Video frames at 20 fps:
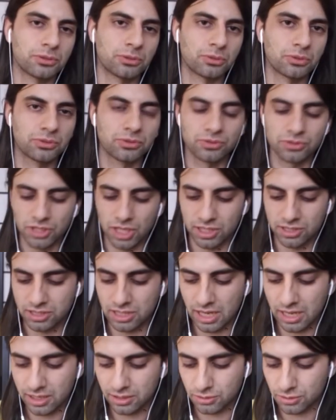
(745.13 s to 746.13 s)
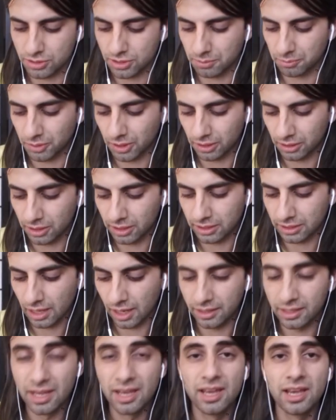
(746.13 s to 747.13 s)
going to chest eight or
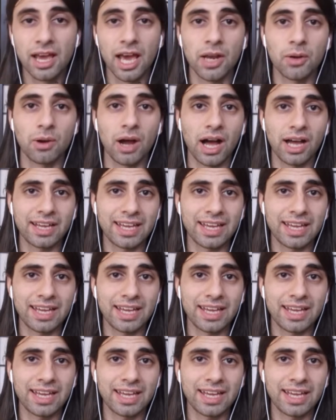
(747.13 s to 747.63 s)
something like that.